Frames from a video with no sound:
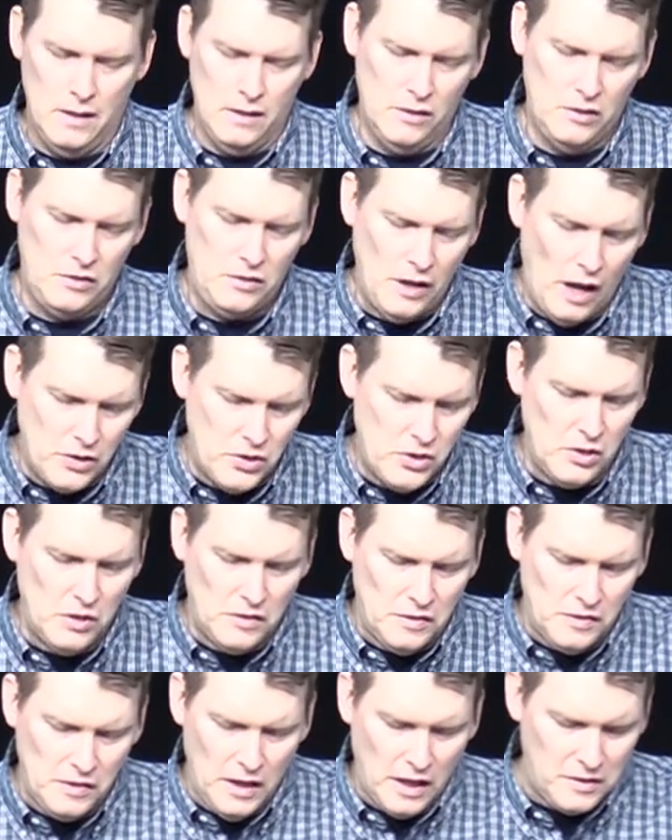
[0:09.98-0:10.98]
Session
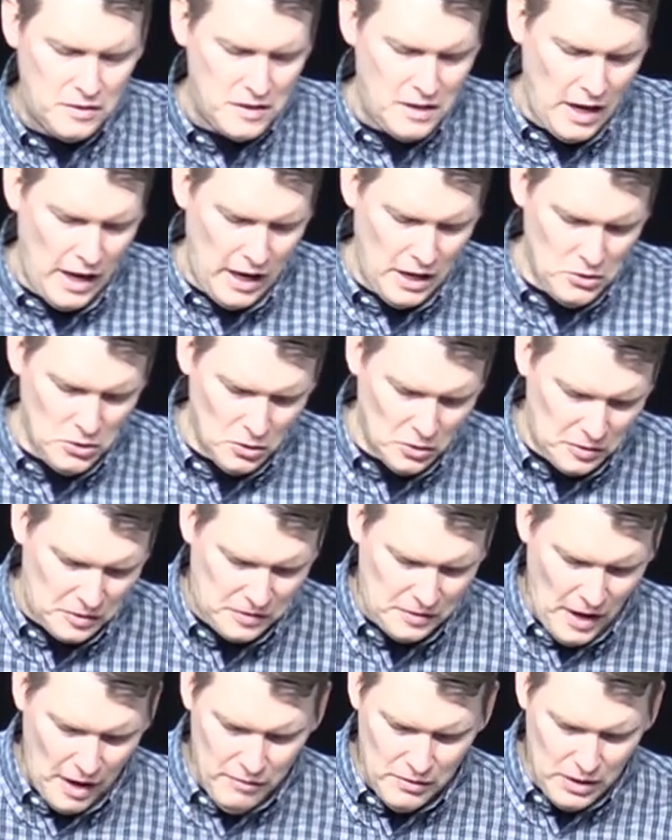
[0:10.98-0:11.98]
six, Daniel's
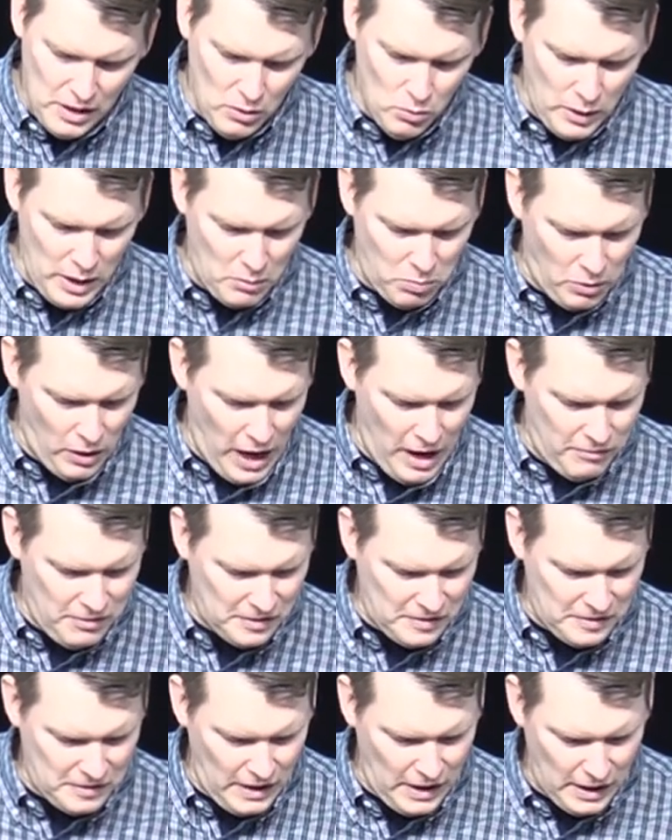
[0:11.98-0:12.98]
70 Week
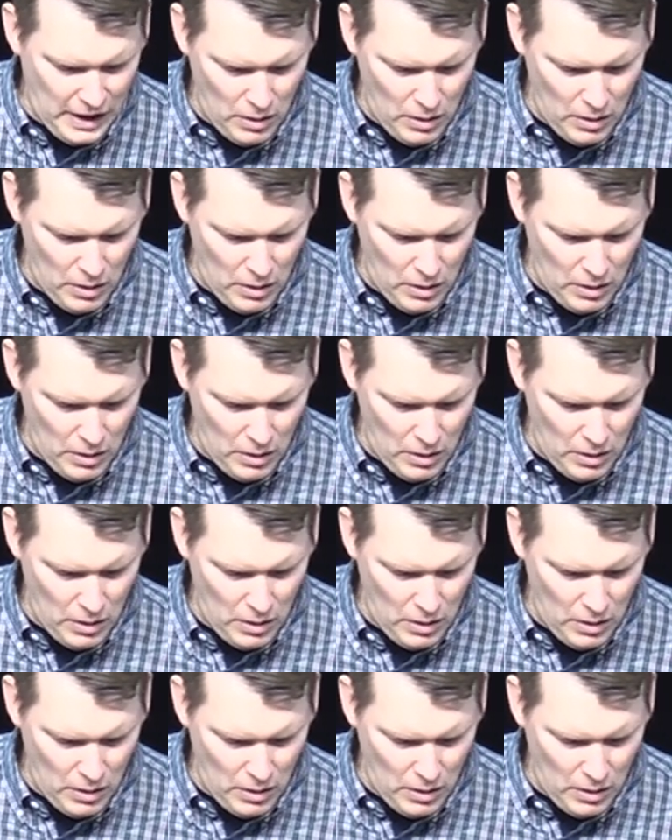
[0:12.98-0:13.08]
Prophecy.